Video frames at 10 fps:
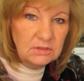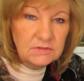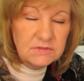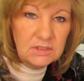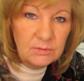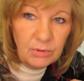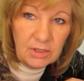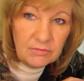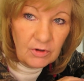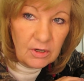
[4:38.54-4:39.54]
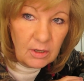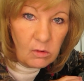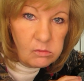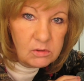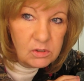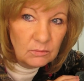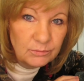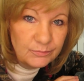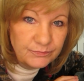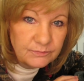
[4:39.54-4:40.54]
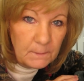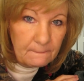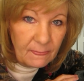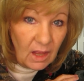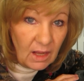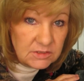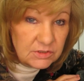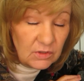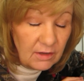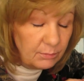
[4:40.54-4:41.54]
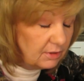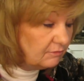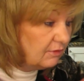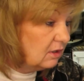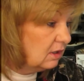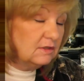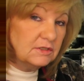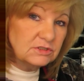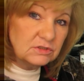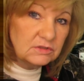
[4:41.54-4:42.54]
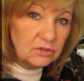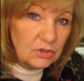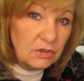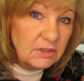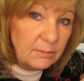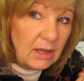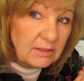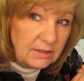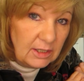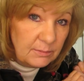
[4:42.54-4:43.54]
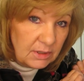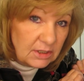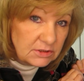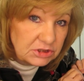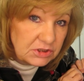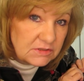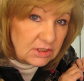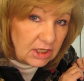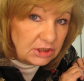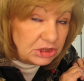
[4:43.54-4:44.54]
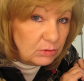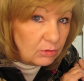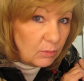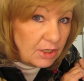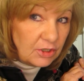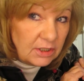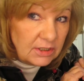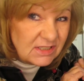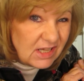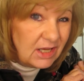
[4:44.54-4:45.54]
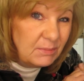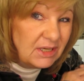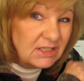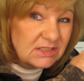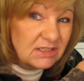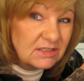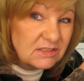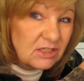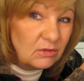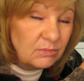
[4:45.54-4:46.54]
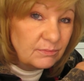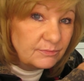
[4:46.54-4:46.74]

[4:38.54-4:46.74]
you see brain fog. I still have brain fog. This cooked about 10 minutes, just in case you were wondering. 10 minutes in this little